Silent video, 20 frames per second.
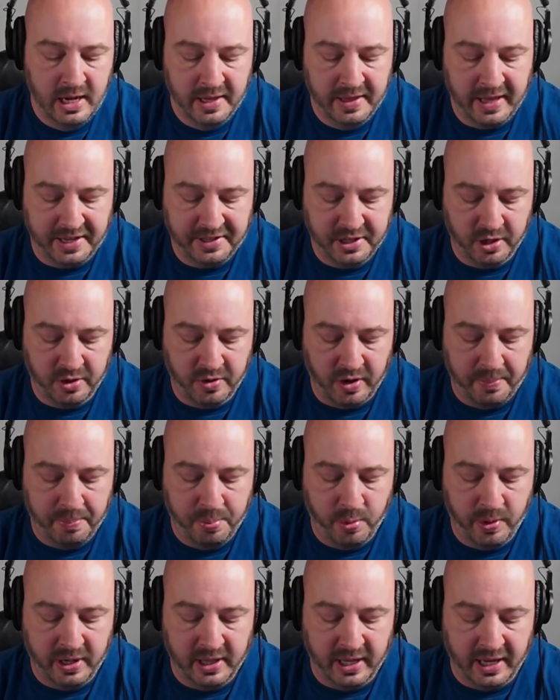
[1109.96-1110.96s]
That's a great
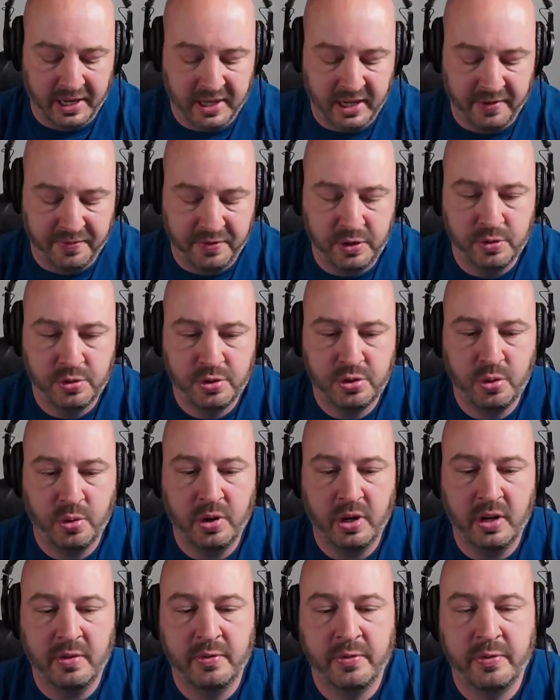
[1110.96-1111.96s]
point. Like if you
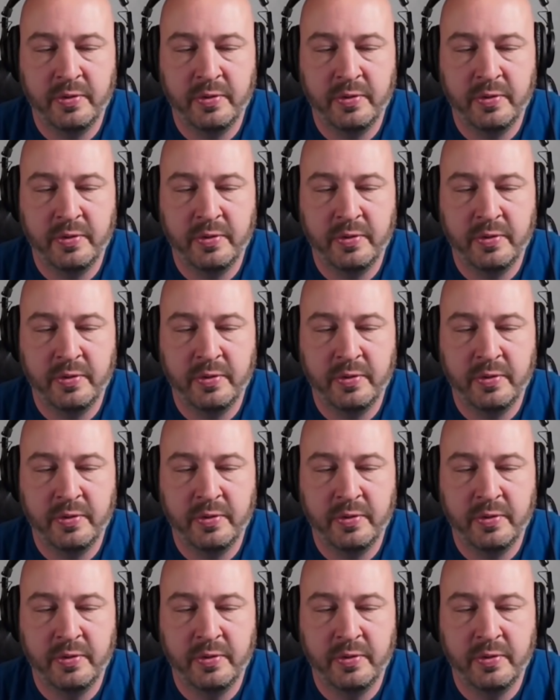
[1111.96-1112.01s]
sort of